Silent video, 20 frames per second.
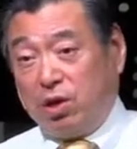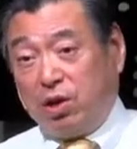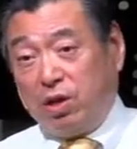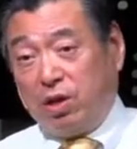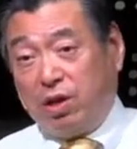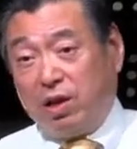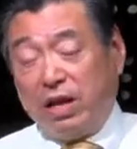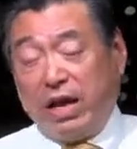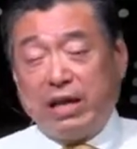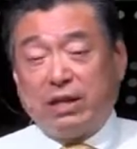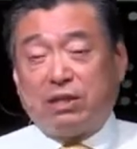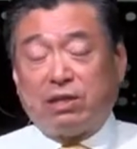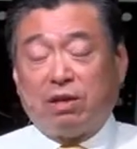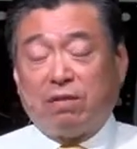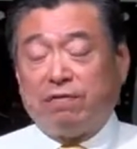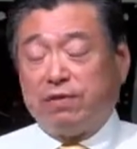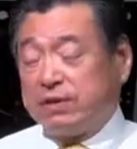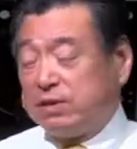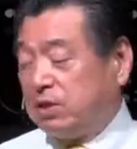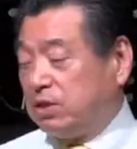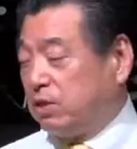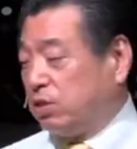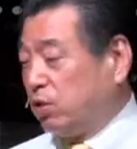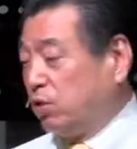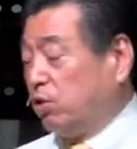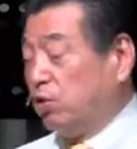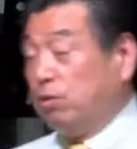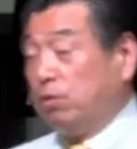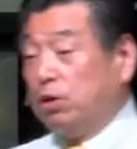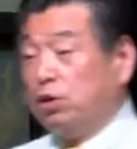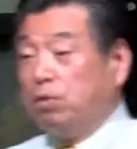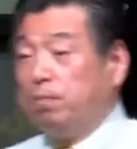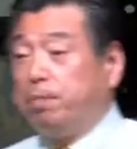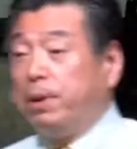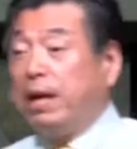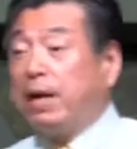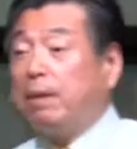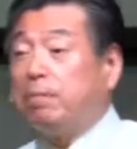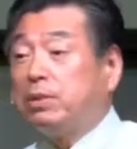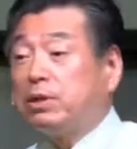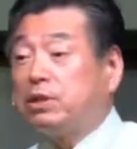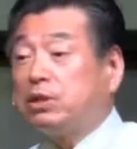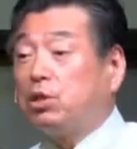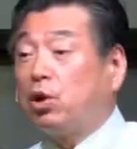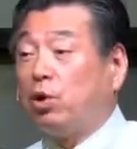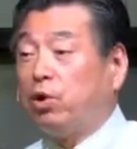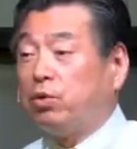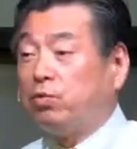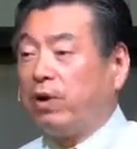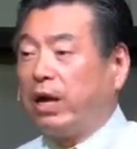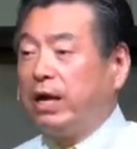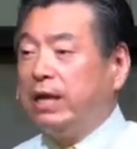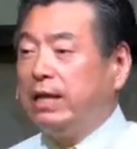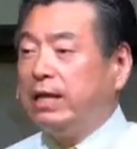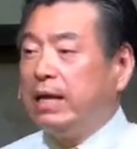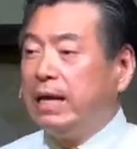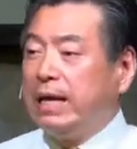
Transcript: on the lake surface, so you, you pick up a stone, right?